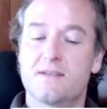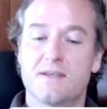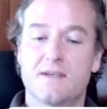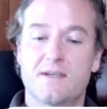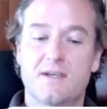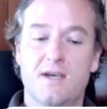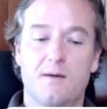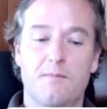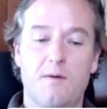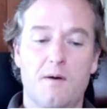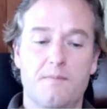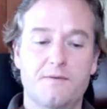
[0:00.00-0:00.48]

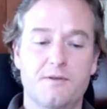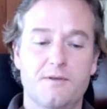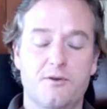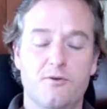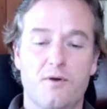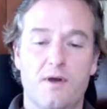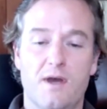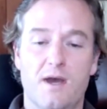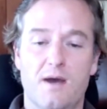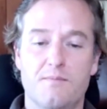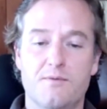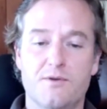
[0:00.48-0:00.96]
come up to New
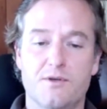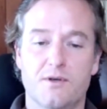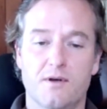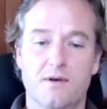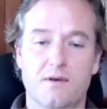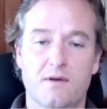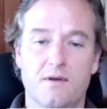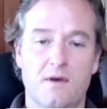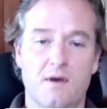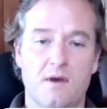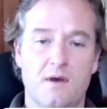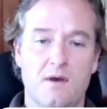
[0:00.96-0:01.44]
Hampshire.
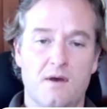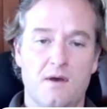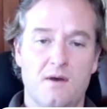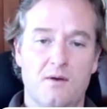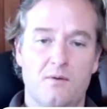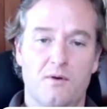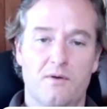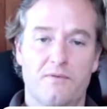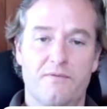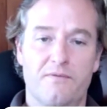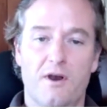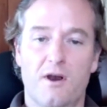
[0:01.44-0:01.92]

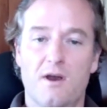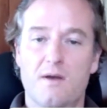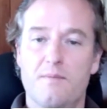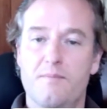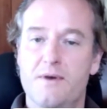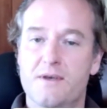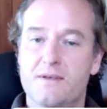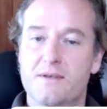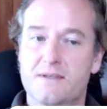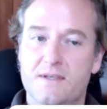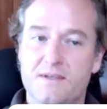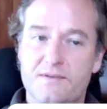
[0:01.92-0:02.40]
We're very
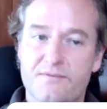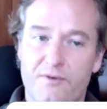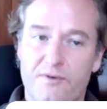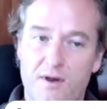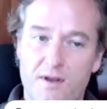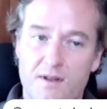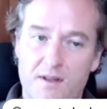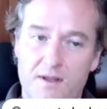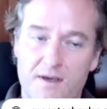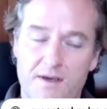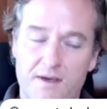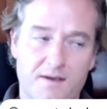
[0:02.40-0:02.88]
business
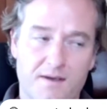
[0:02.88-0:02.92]
friendly.